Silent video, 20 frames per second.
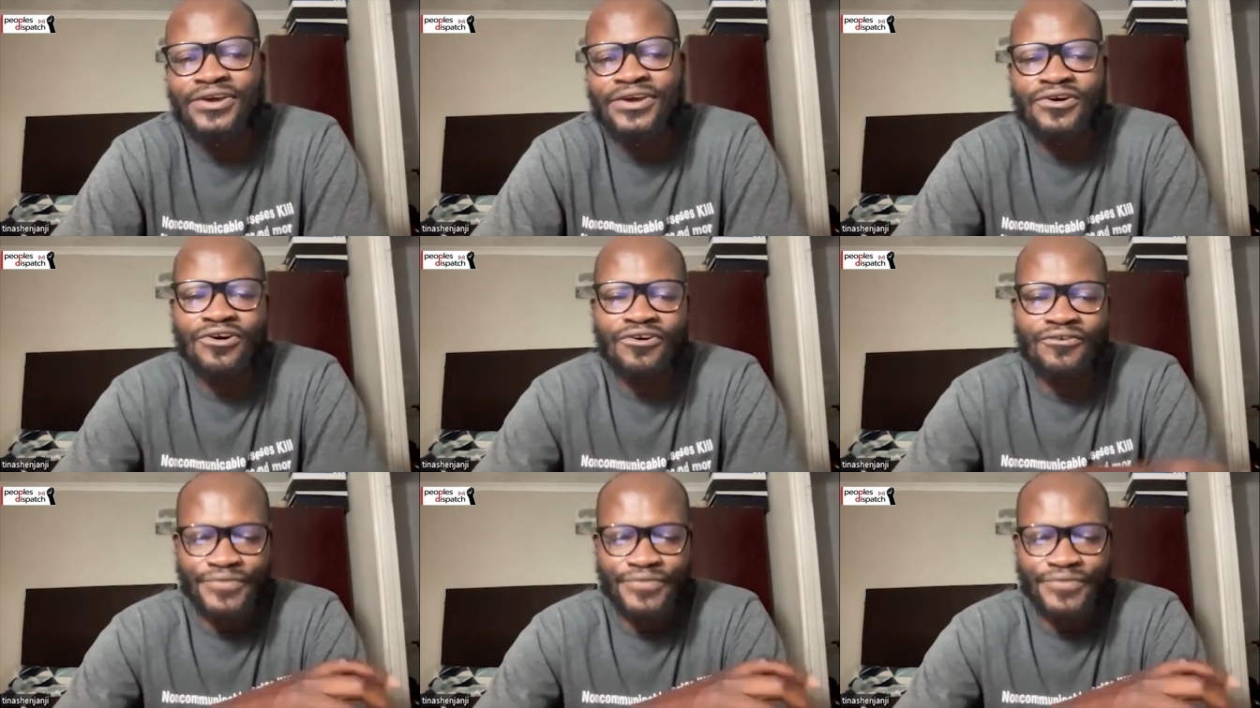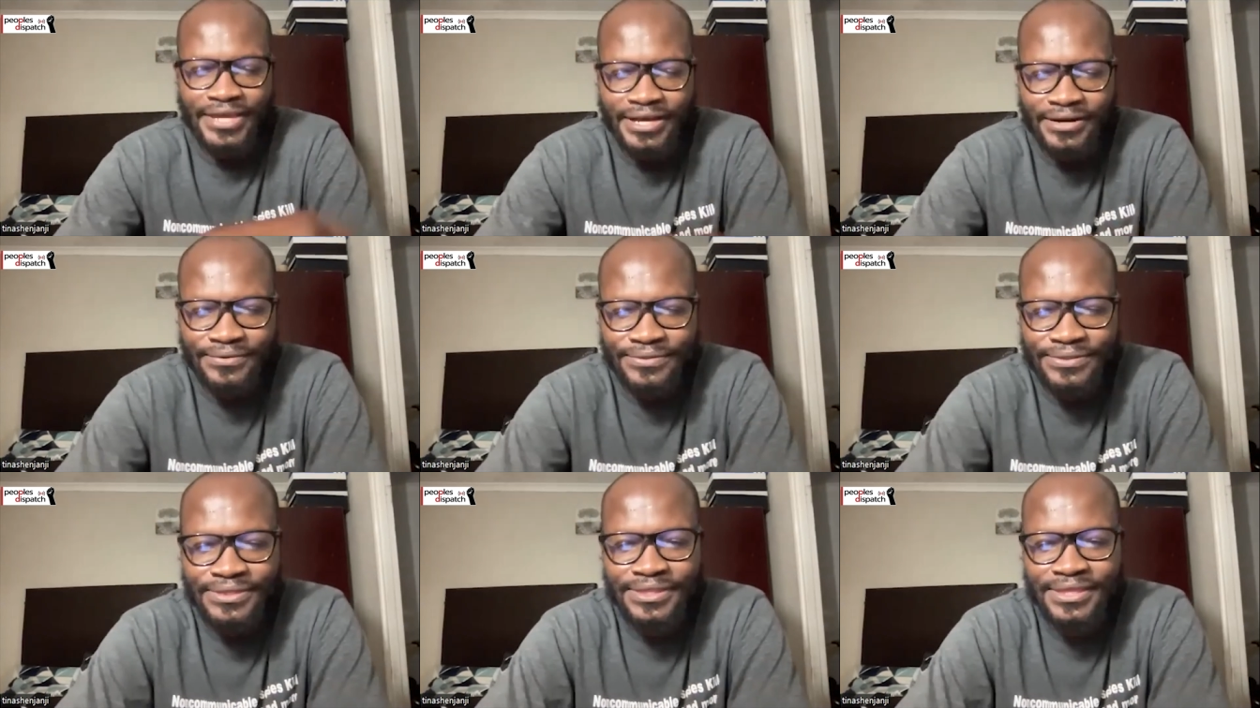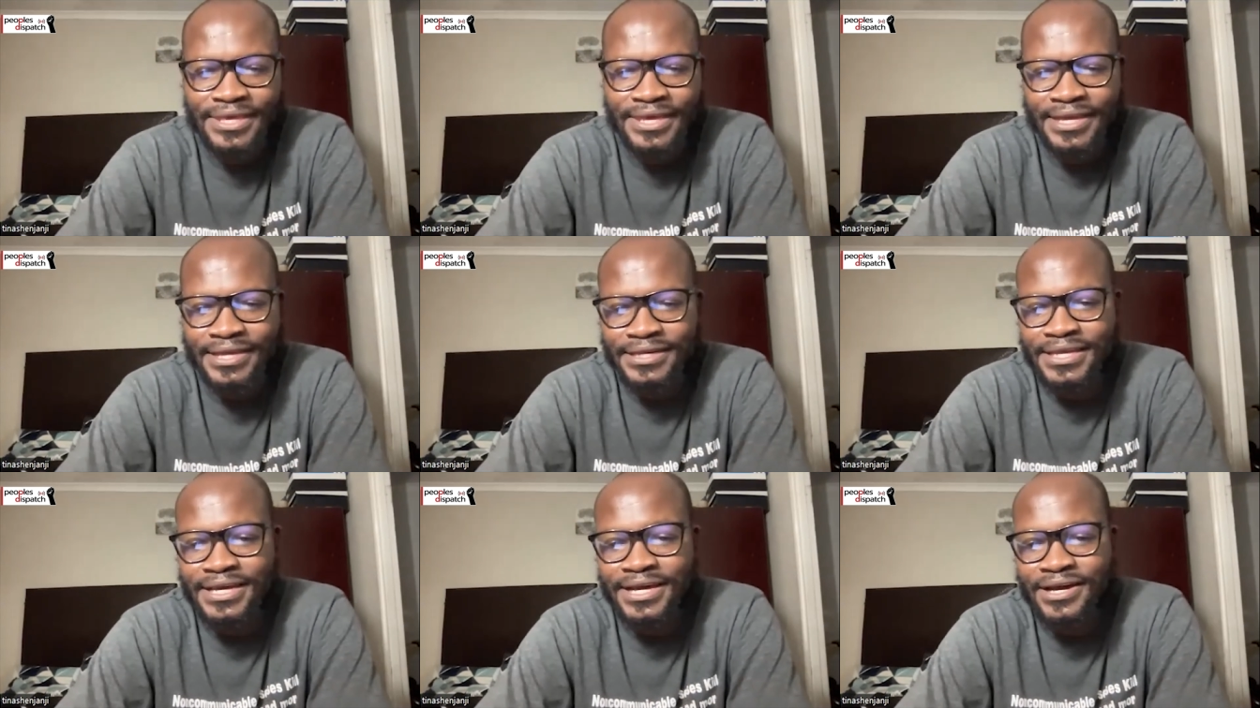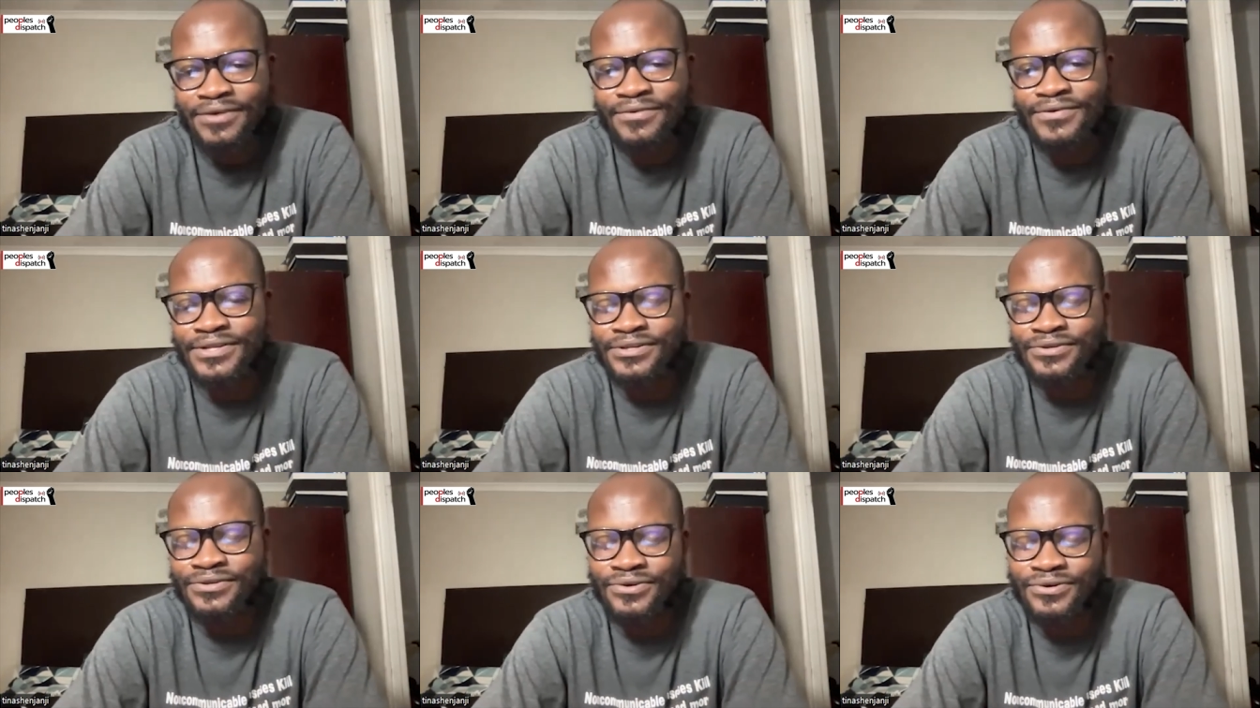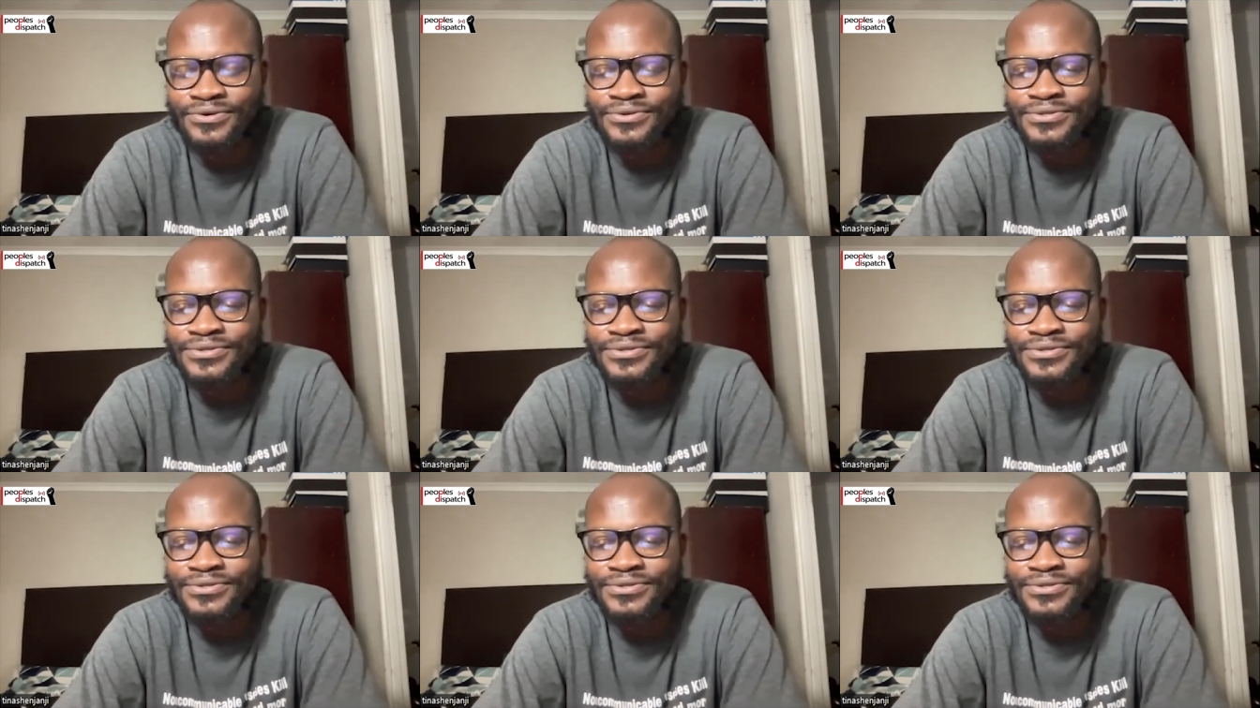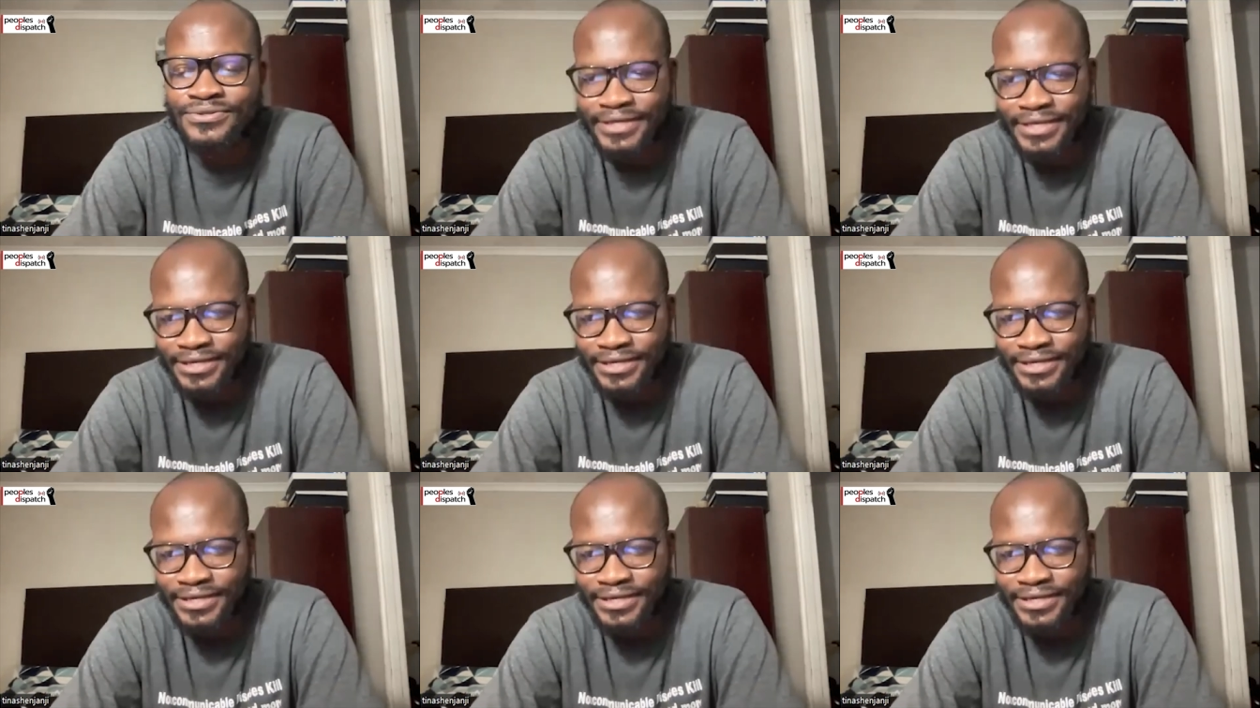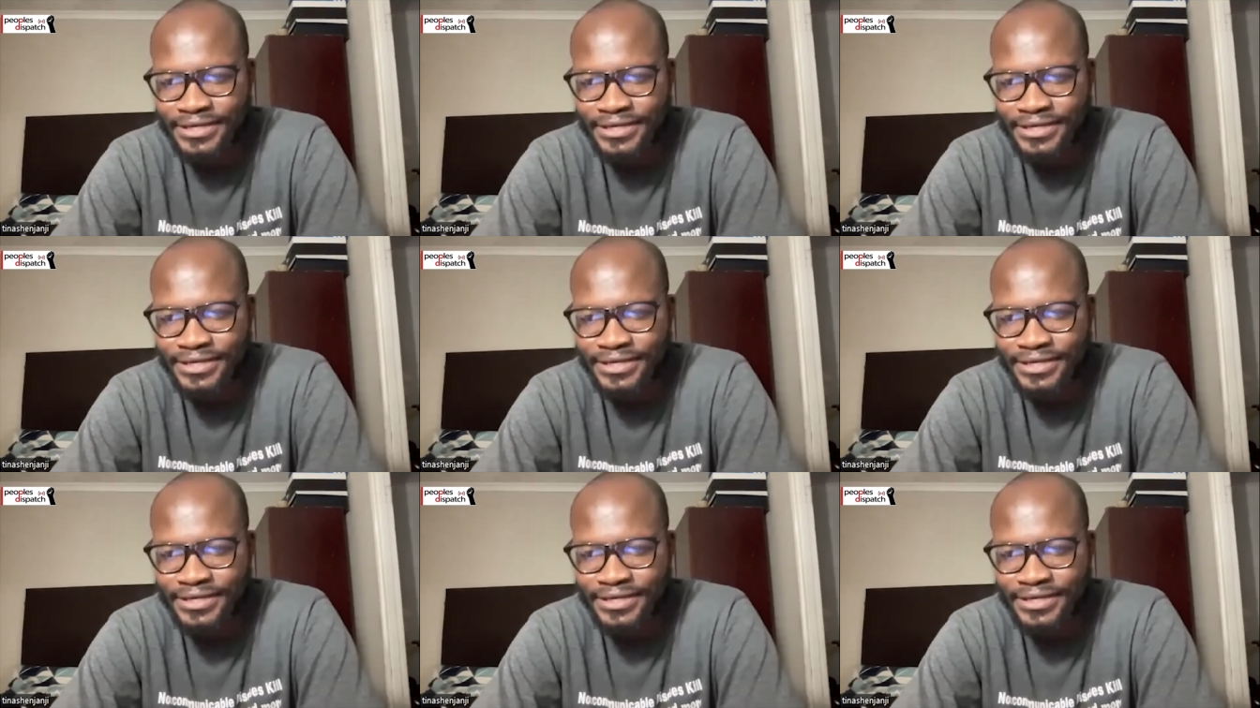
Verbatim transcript: of health and how it caused ill health,